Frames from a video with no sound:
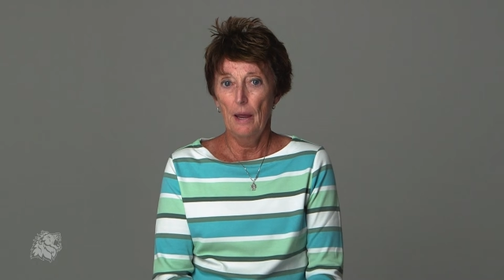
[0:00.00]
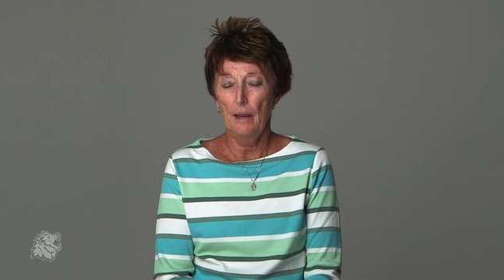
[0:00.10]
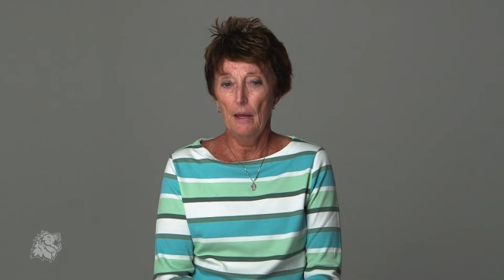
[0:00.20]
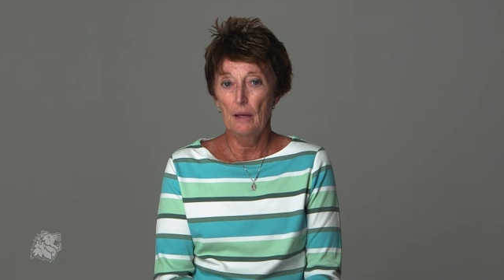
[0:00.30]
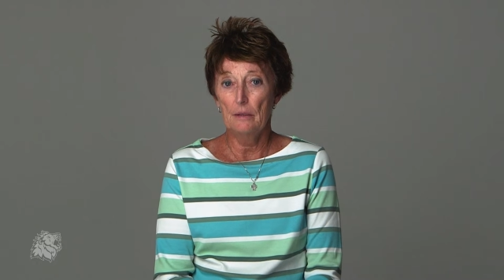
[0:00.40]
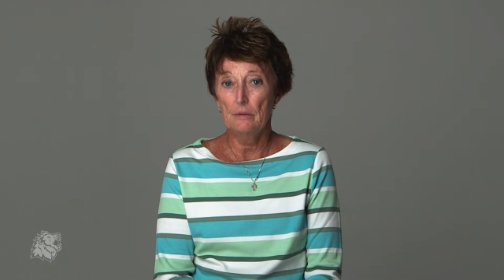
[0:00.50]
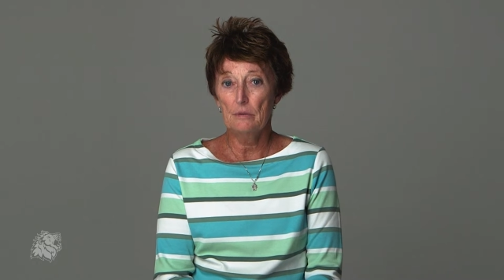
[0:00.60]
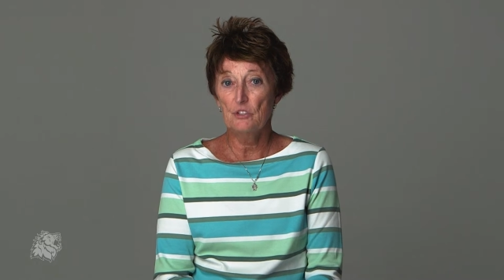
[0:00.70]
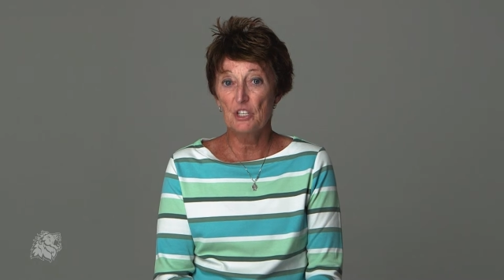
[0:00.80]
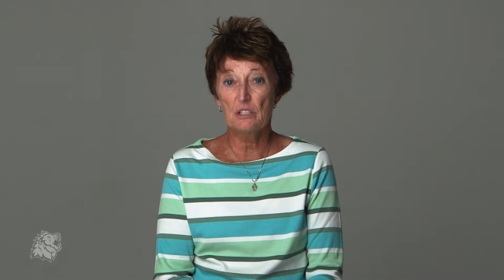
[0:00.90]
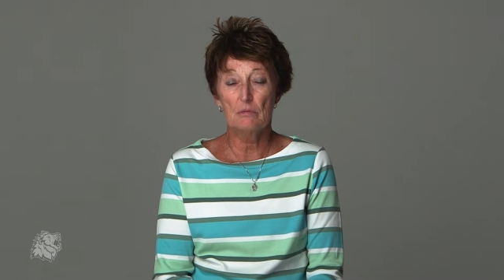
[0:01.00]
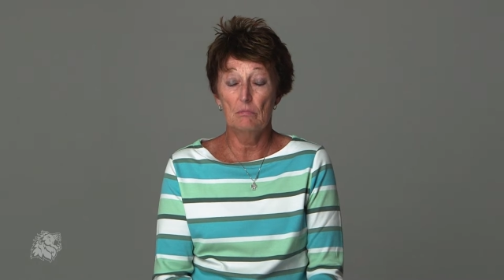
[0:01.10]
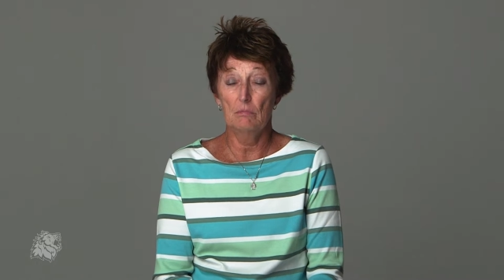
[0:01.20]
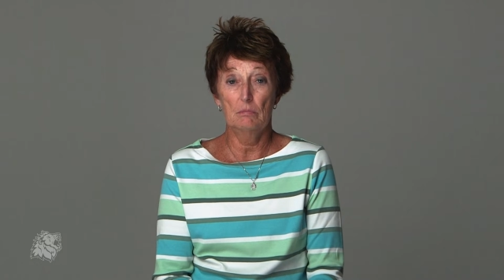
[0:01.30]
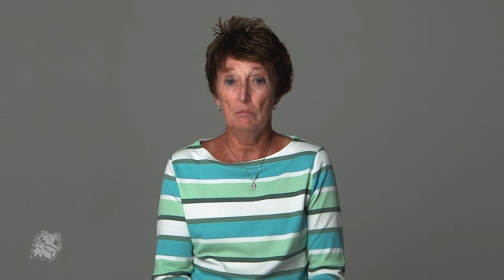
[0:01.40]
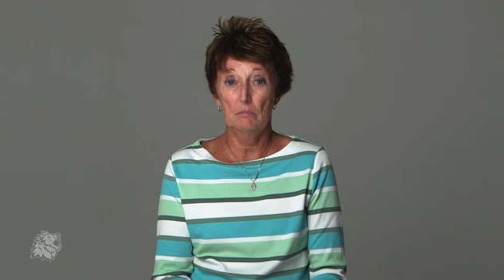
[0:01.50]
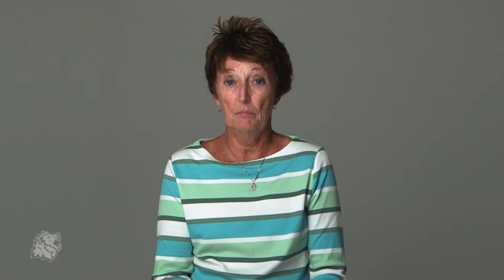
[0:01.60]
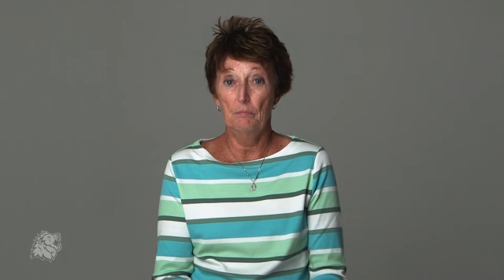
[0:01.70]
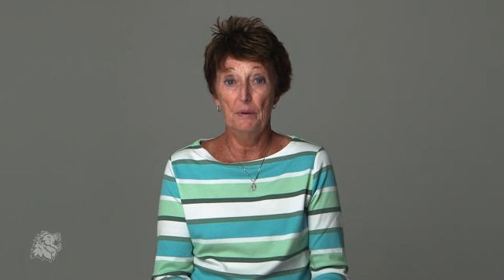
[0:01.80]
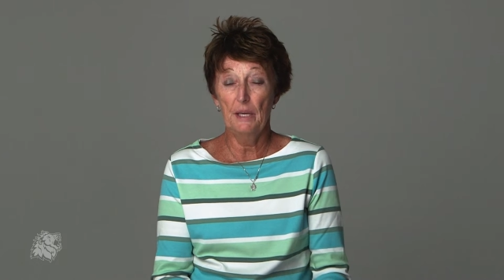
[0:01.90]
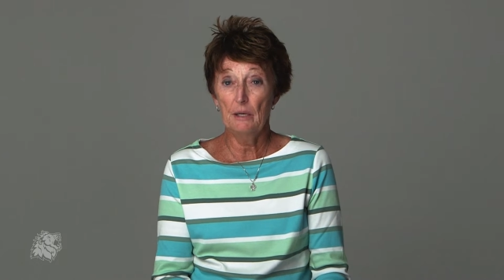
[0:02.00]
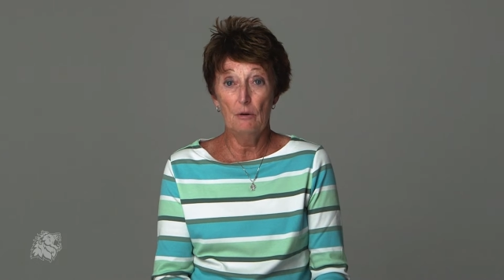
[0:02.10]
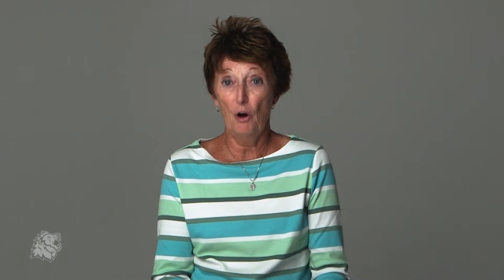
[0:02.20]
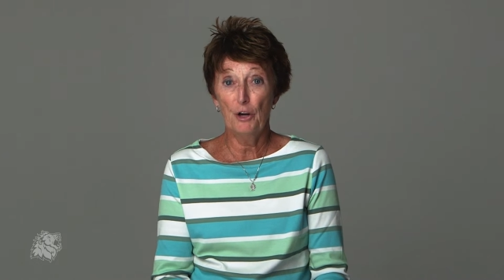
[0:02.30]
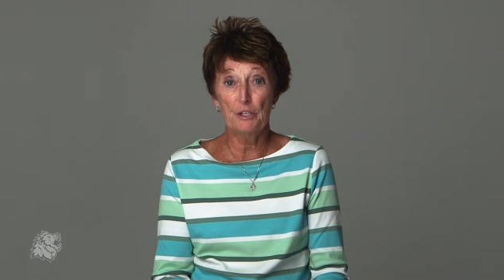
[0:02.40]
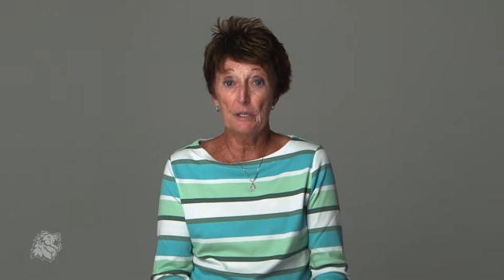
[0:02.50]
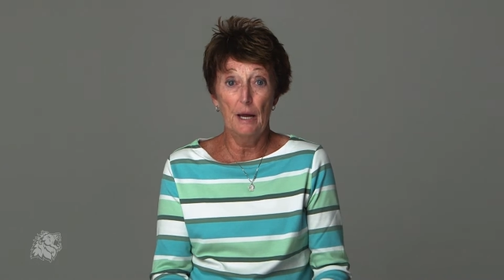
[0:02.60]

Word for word: And just being on a,